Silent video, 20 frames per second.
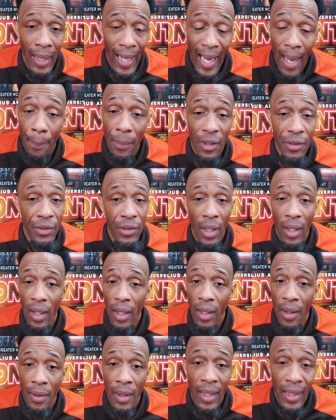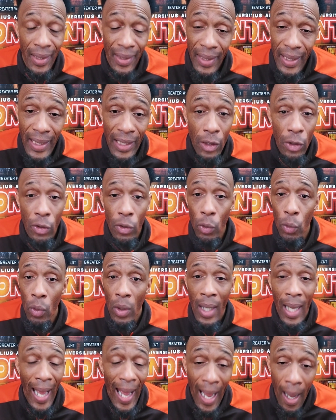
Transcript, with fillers: Amazon, Deezer,